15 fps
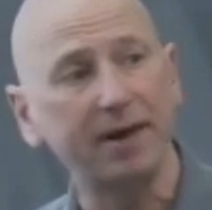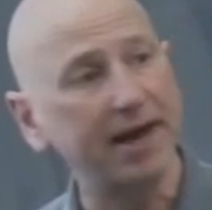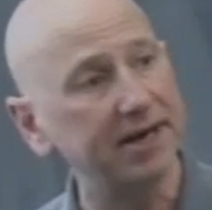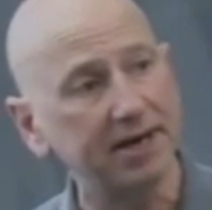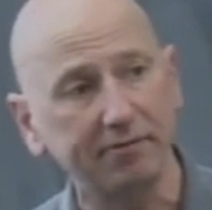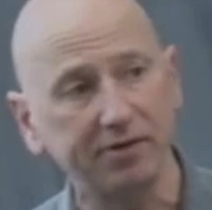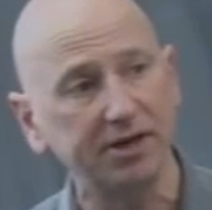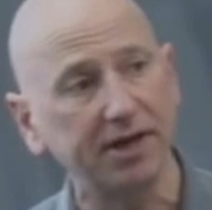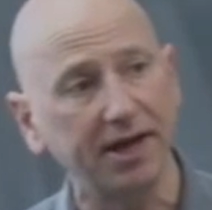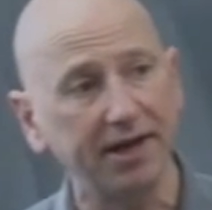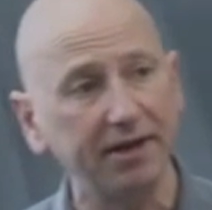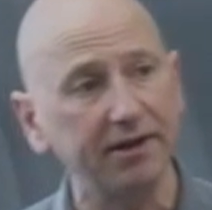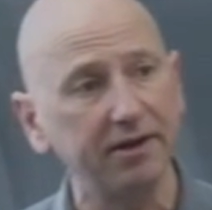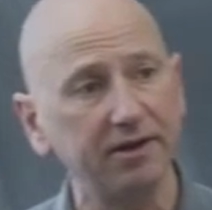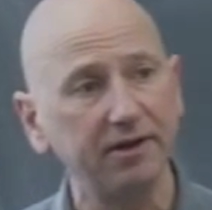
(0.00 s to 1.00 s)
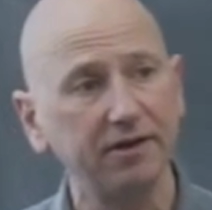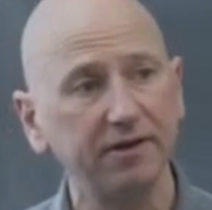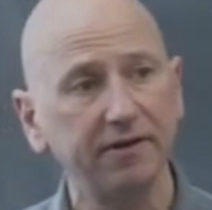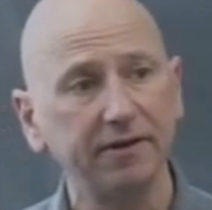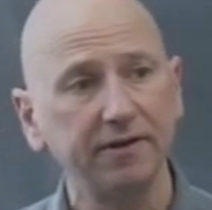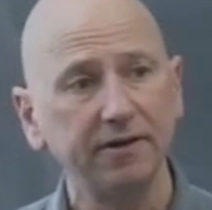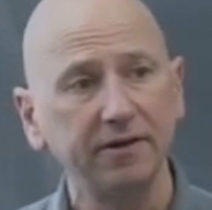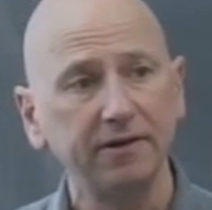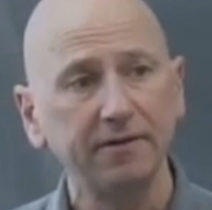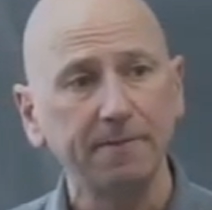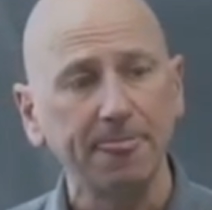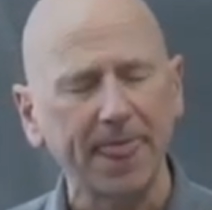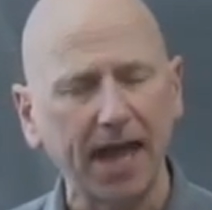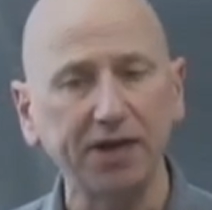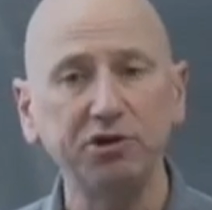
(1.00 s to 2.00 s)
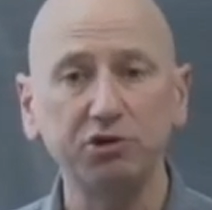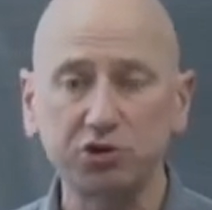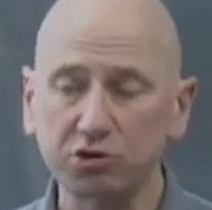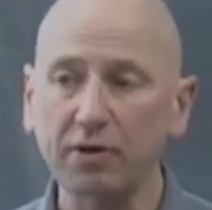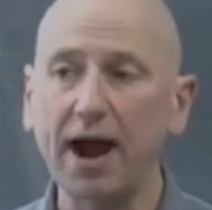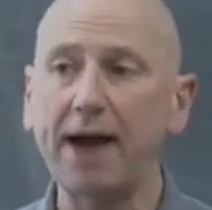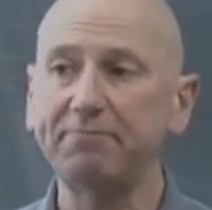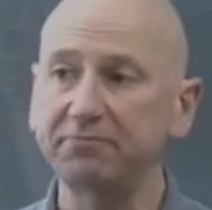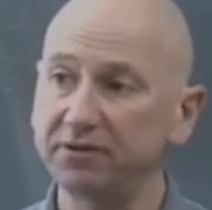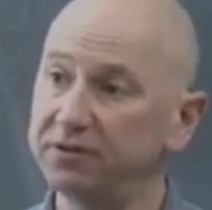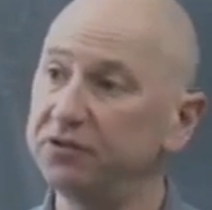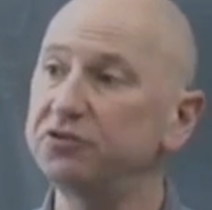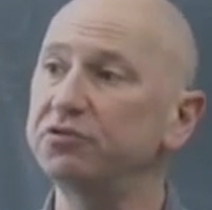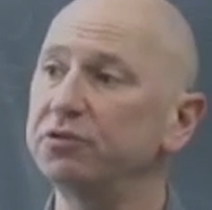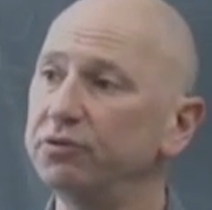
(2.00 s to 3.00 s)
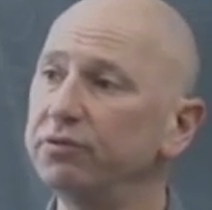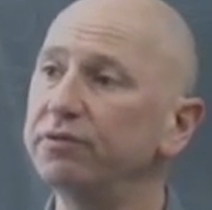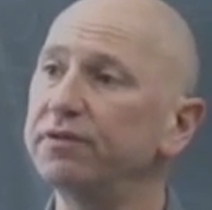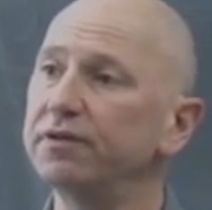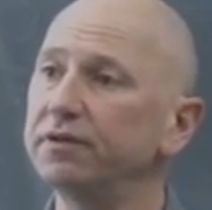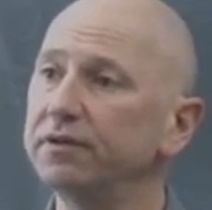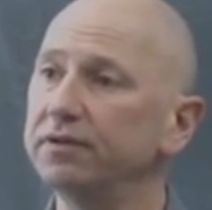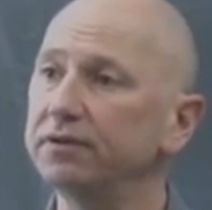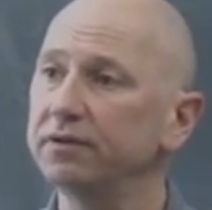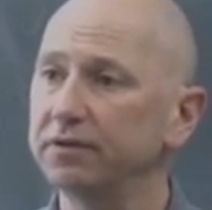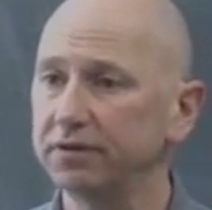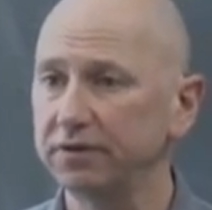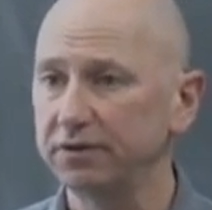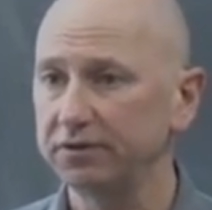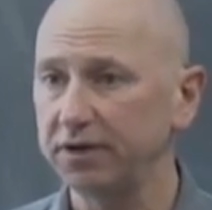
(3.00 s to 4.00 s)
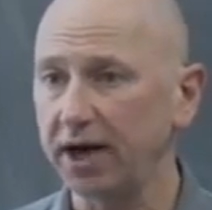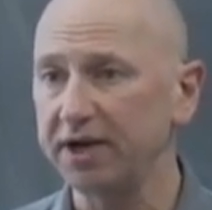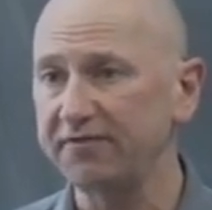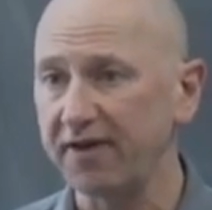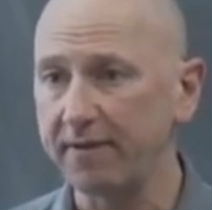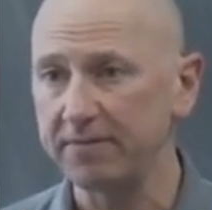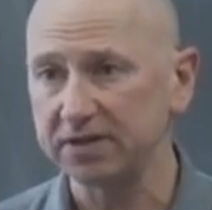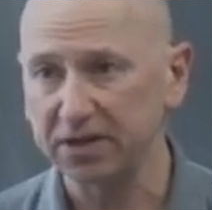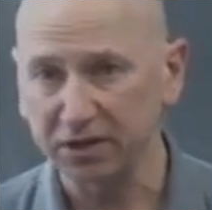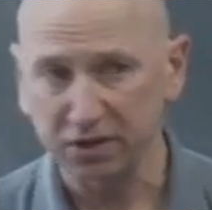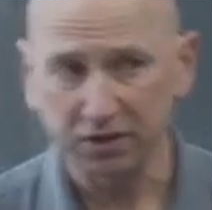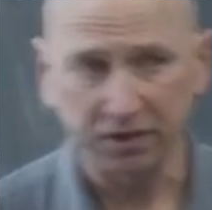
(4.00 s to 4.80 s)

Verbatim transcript: band every day, and you trapped the truth 95% of